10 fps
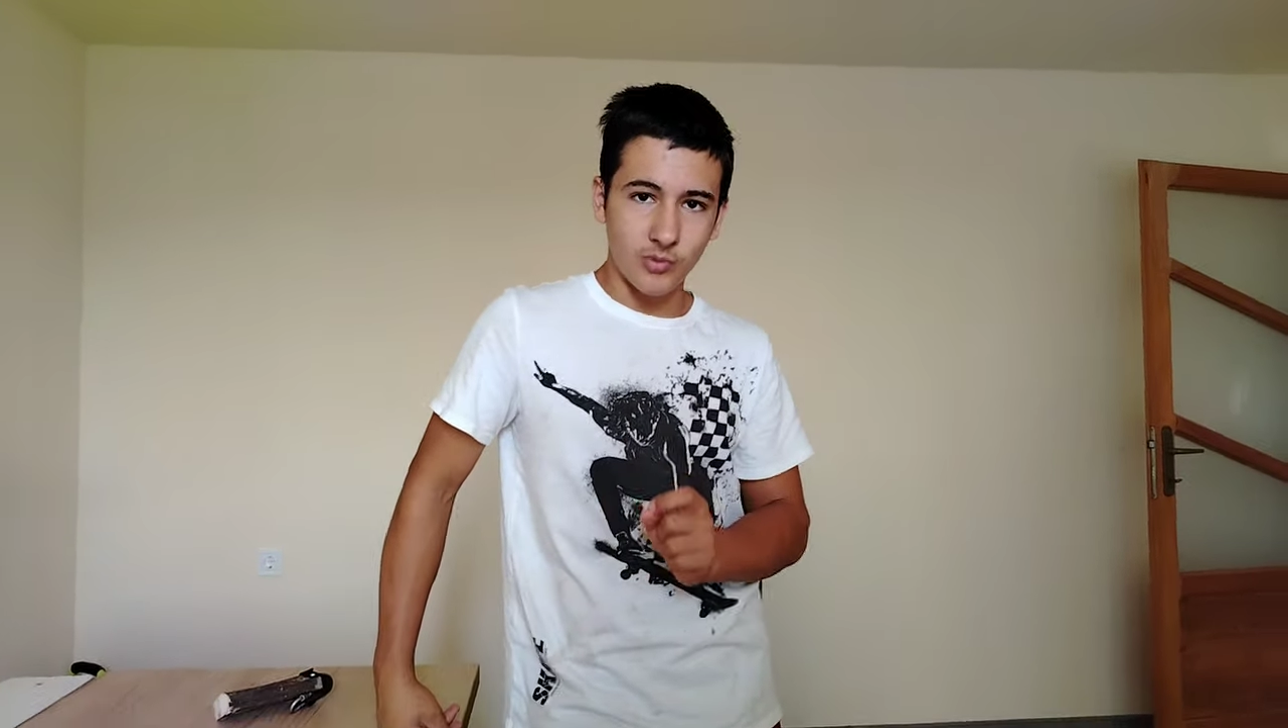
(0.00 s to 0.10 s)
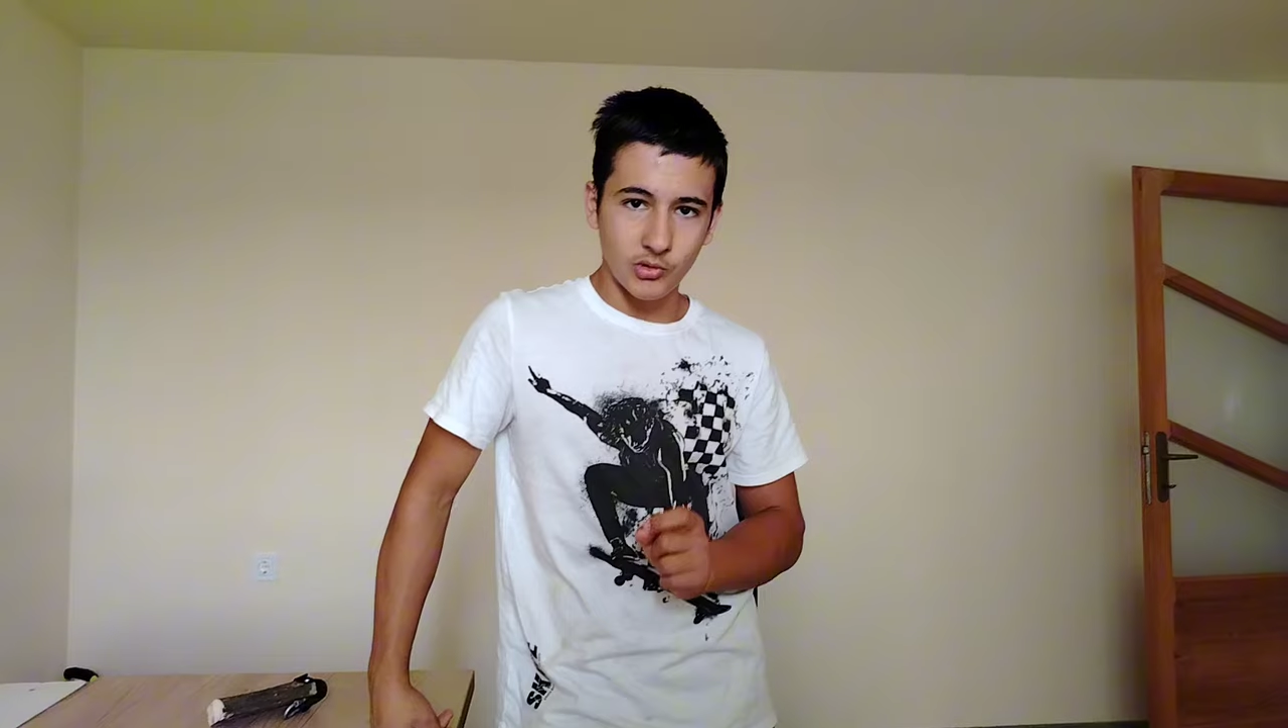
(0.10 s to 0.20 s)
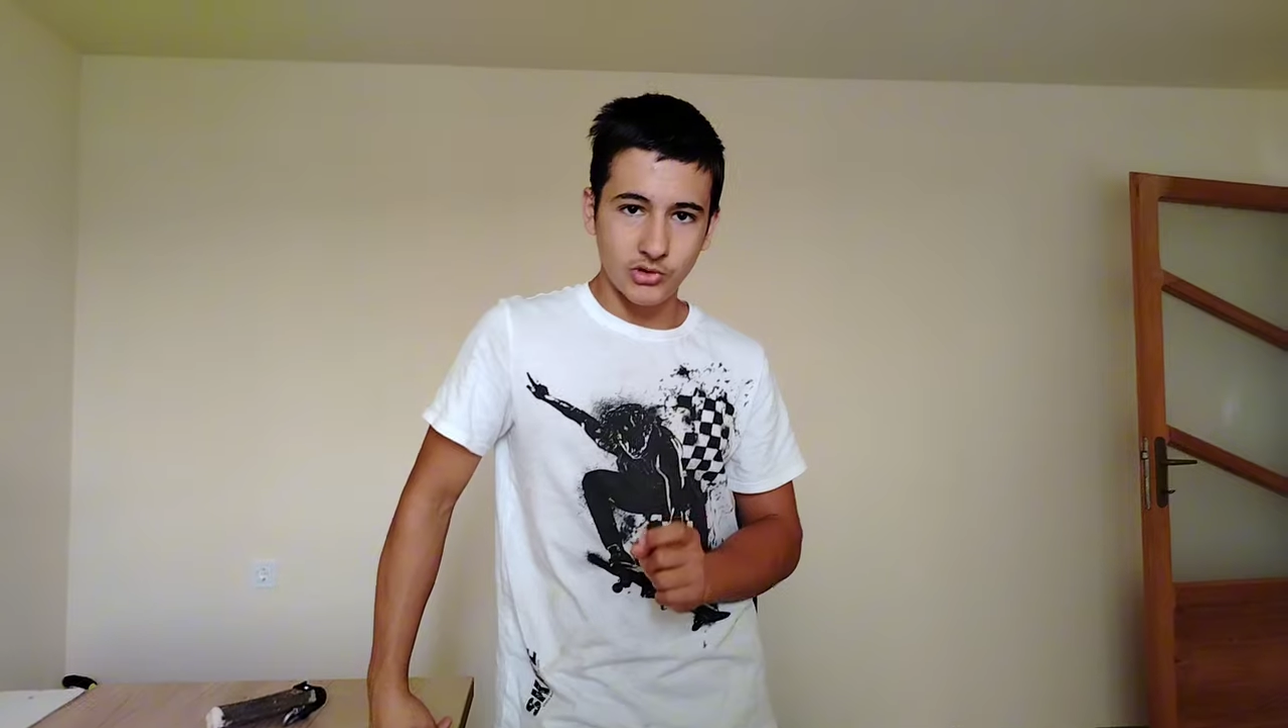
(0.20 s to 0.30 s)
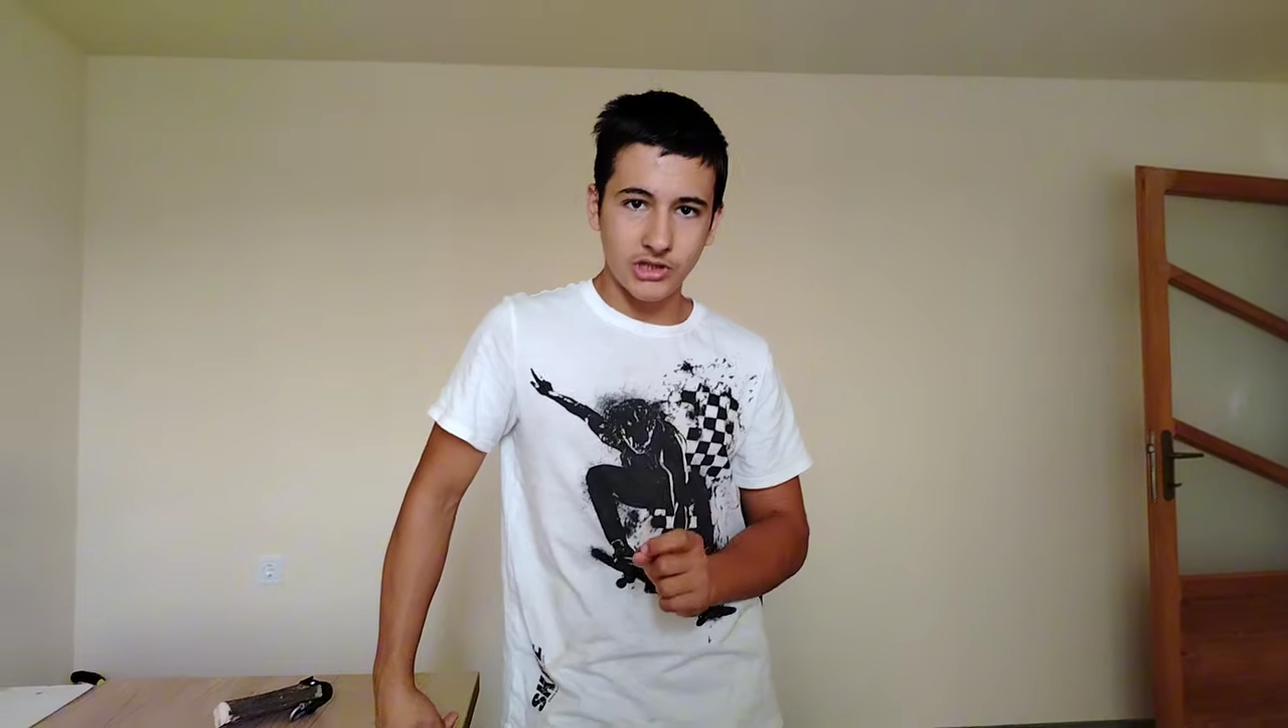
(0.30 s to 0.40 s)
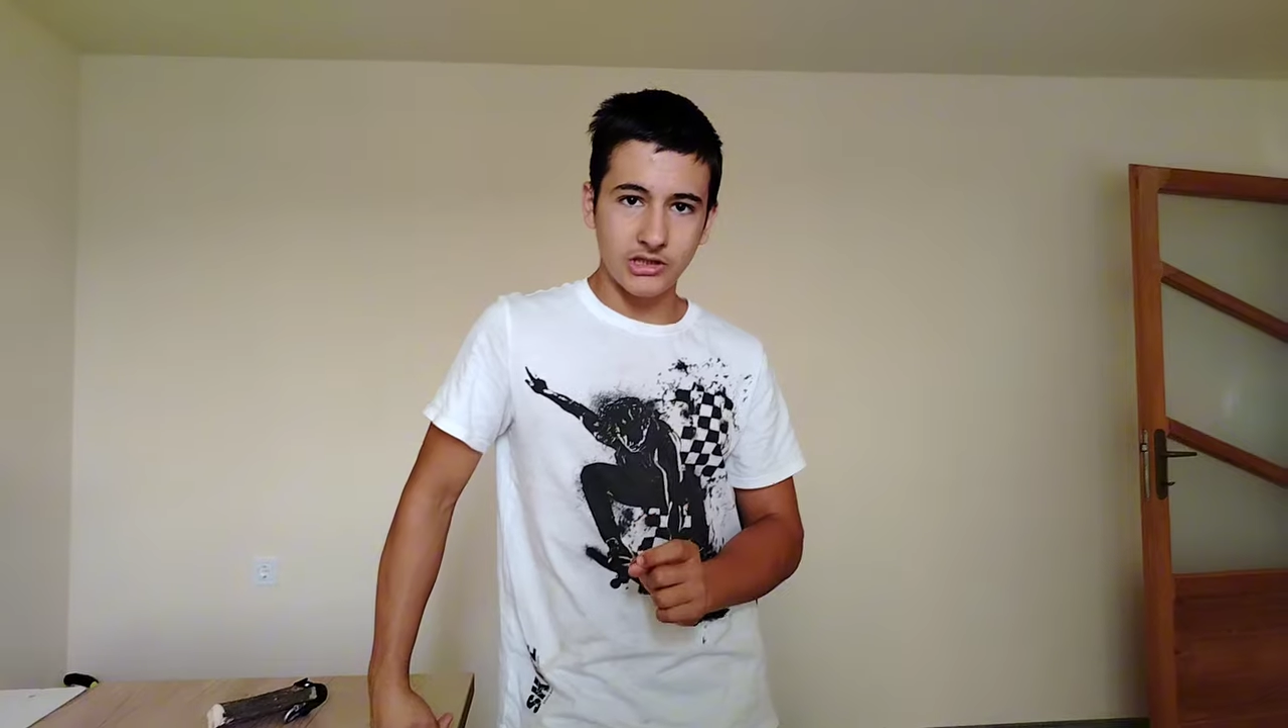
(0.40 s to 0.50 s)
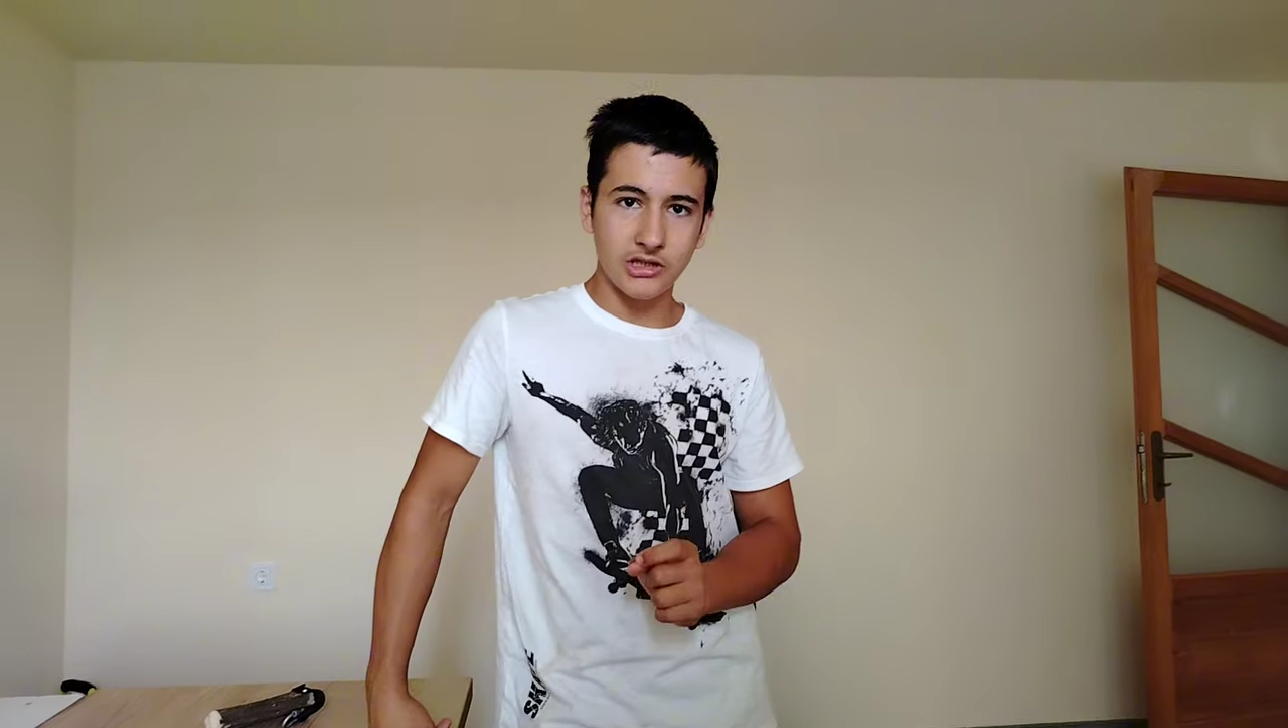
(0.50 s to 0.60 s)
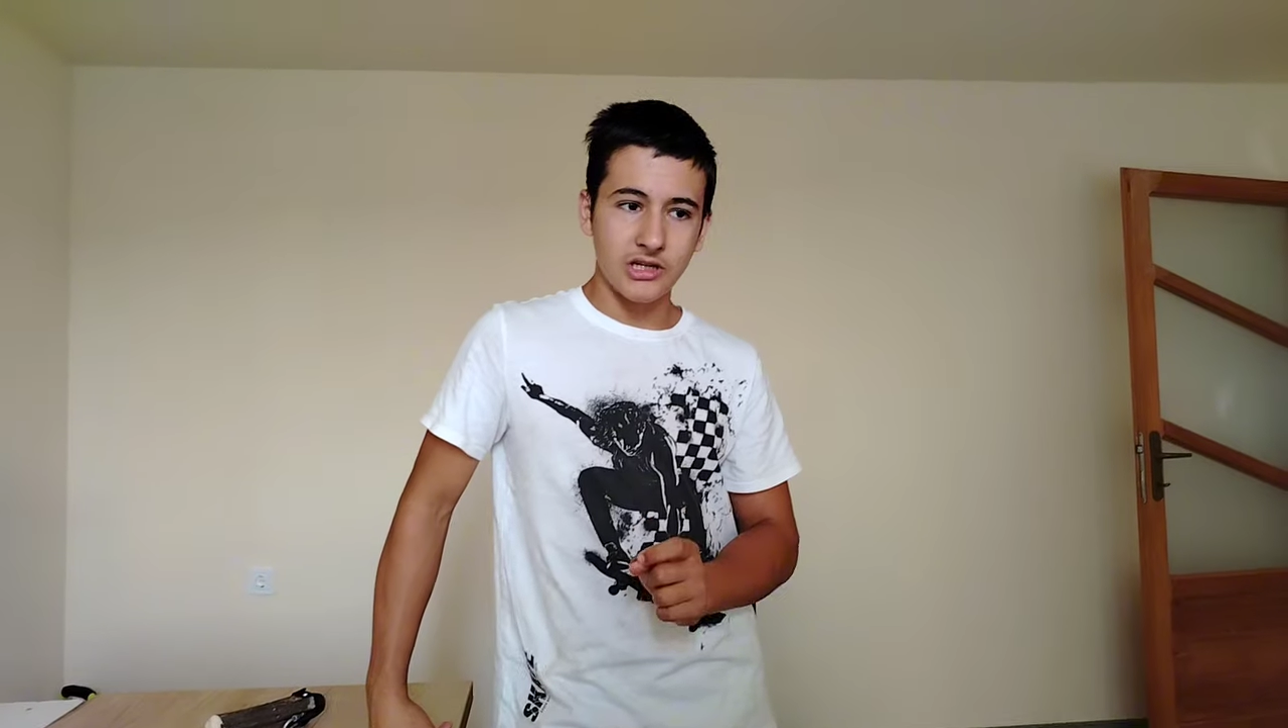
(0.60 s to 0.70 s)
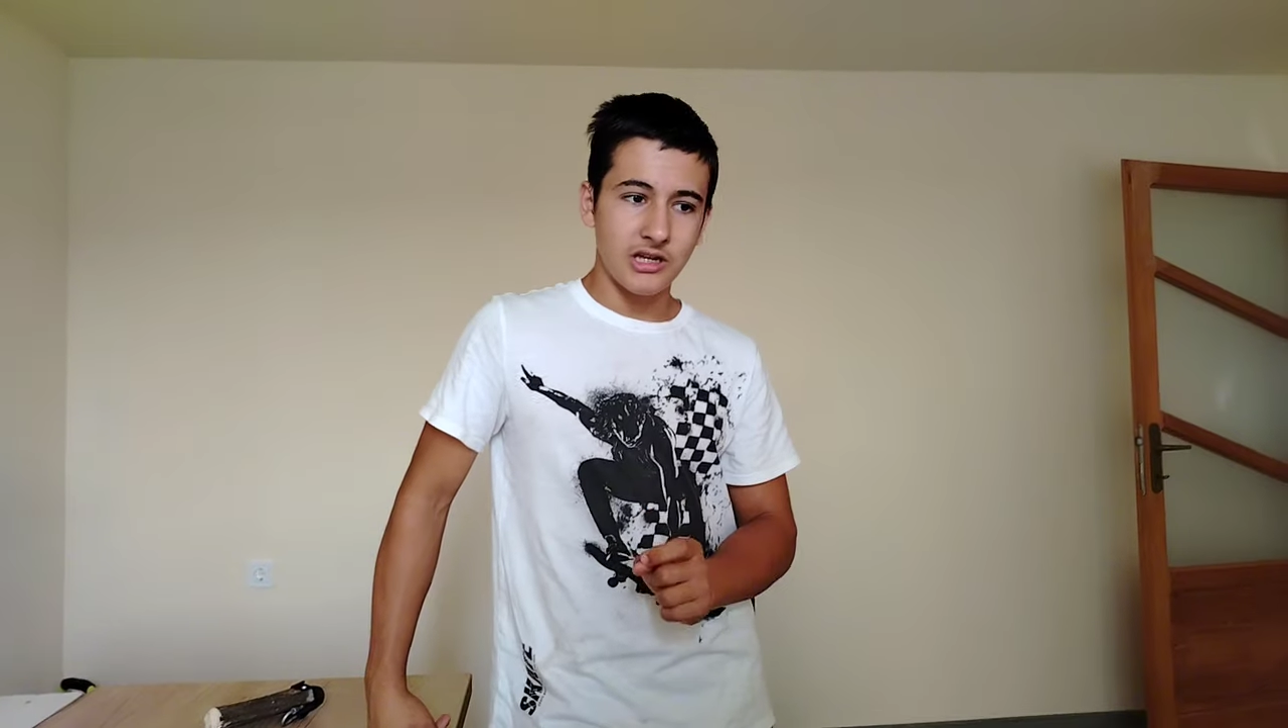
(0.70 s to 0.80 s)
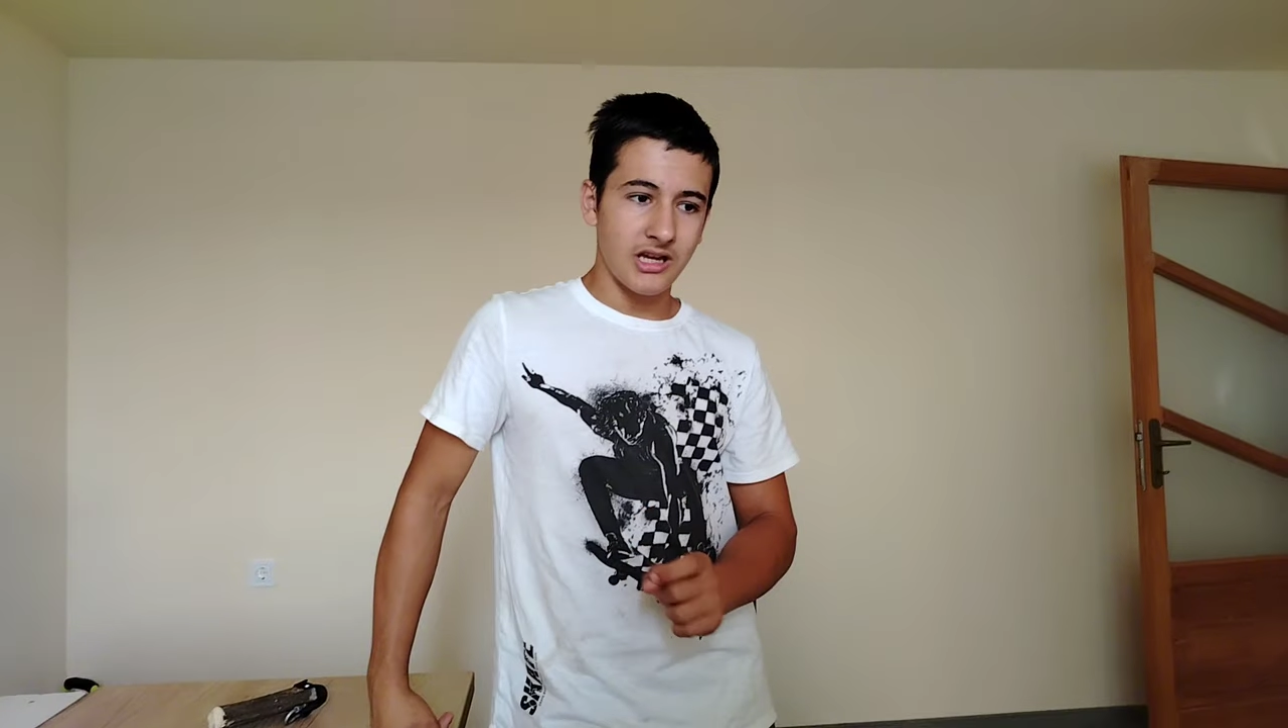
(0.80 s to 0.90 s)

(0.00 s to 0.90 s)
motion